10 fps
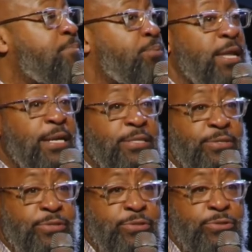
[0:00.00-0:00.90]

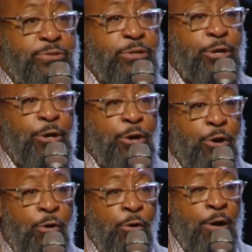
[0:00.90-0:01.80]
place
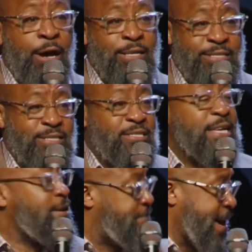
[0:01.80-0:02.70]
or a
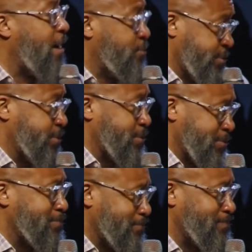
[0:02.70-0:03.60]
safe house.
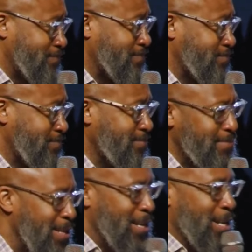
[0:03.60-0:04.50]

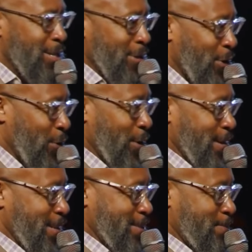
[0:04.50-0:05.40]
The Lord
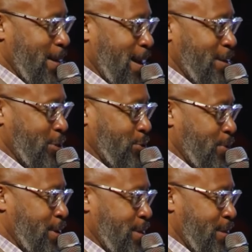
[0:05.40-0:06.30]
is my
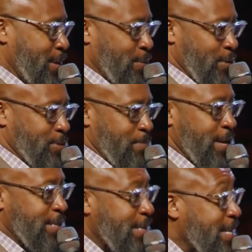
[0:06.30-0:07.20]
strength, which
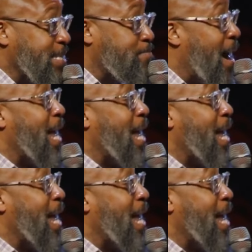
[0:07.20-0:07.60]
means he's my